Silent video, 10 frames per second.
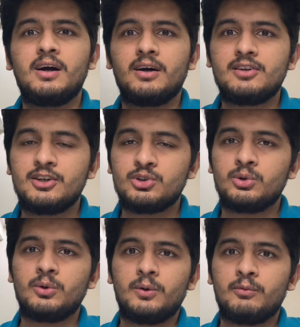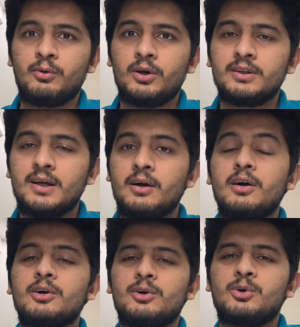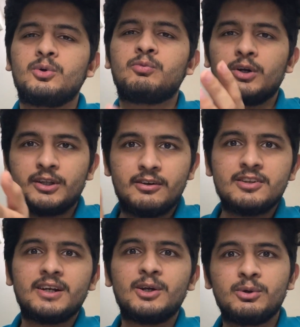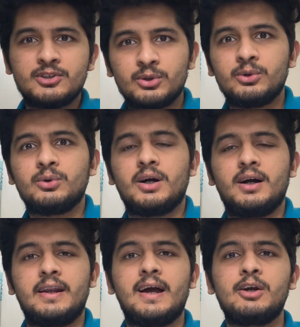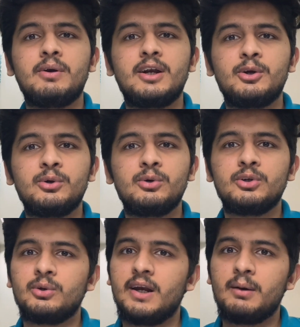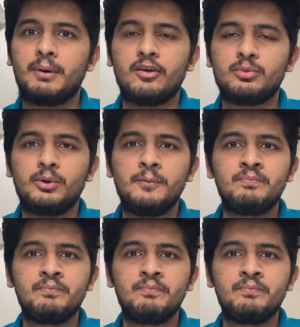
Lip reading: issue for the university to issue an I-20 to you. You need a passport.